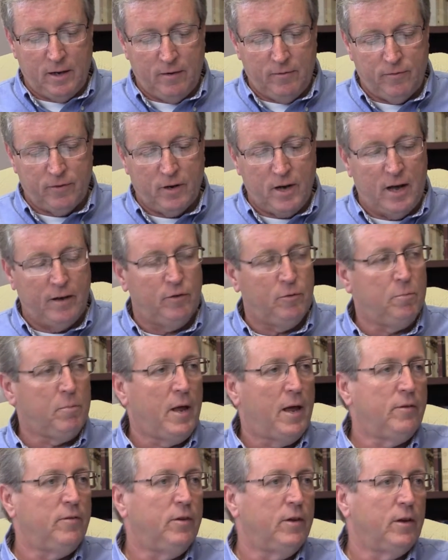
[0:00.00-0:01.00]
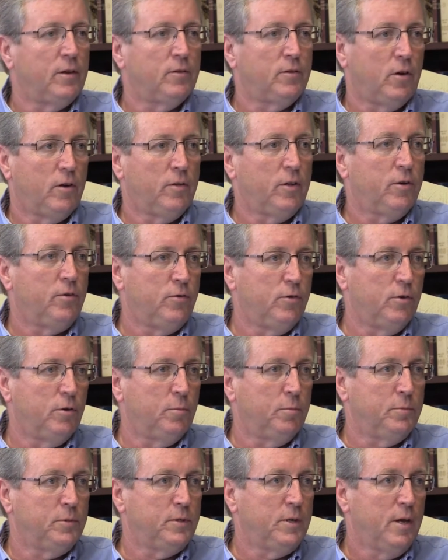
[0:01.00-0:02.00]
for God's blessings on the
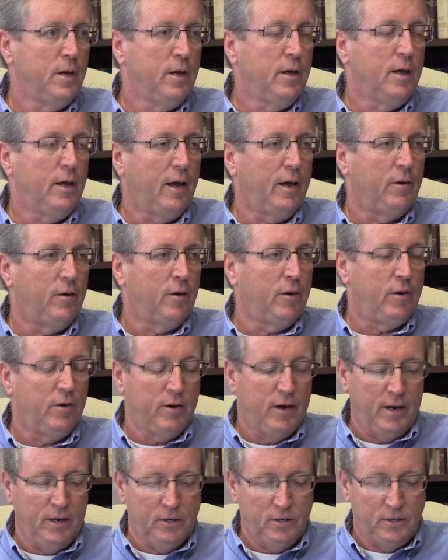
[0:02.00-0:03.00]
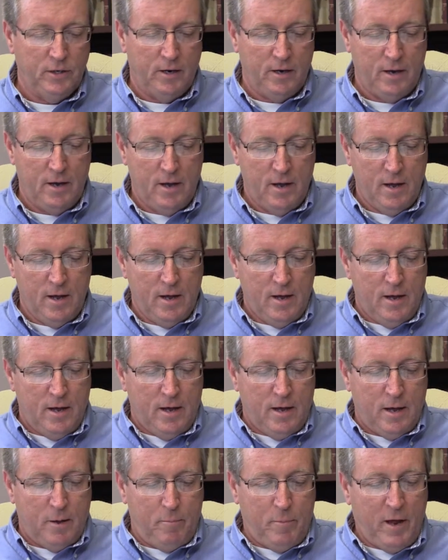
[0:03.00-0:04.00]
troops and on our nation.
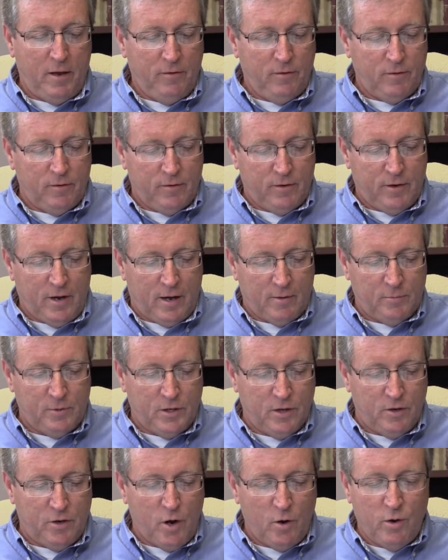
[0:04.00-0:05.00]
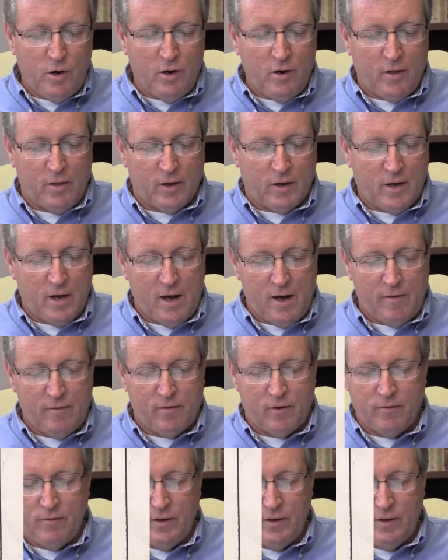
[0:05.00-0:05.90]
Pastor Thompson noted on the cover